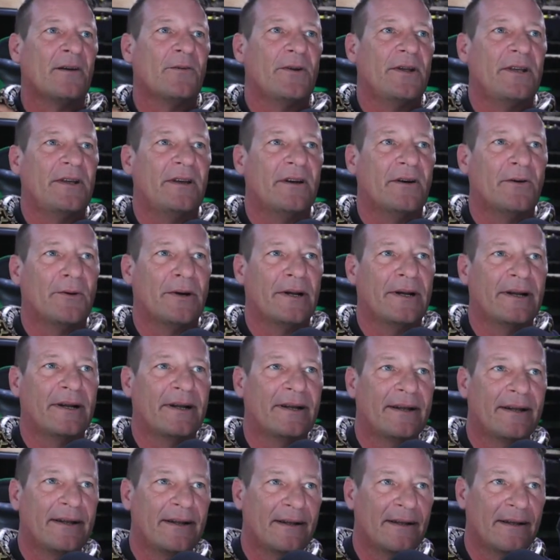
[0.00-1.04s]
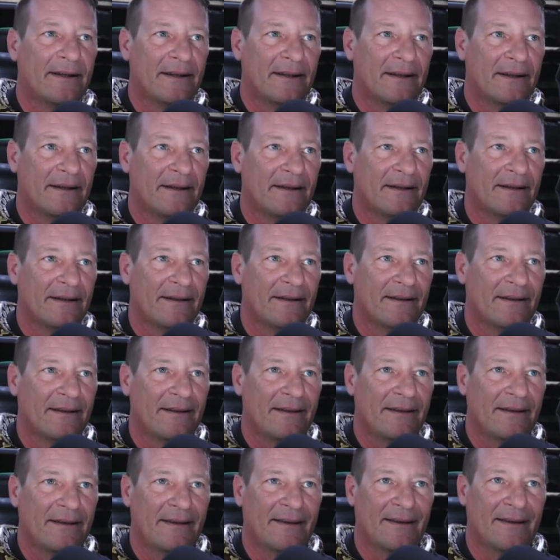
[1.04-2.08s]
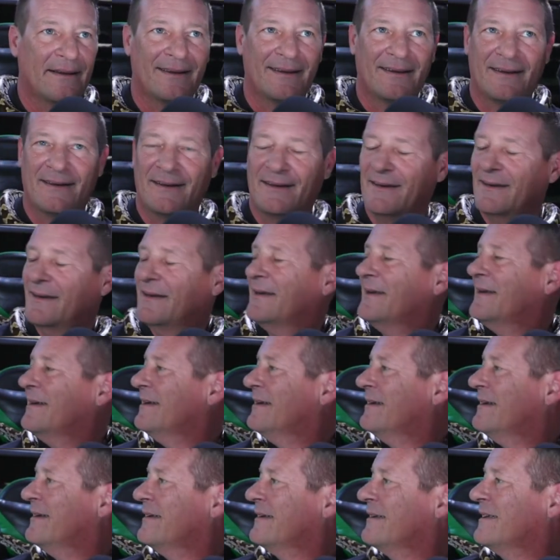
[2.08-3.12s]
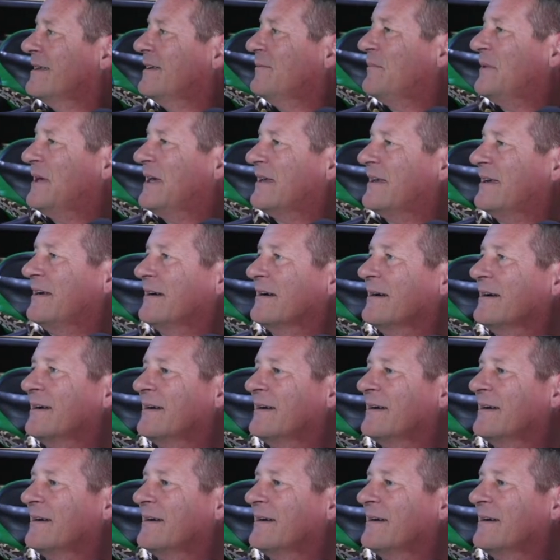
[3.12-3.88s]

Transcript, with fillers: Where you going? Hey, get back here.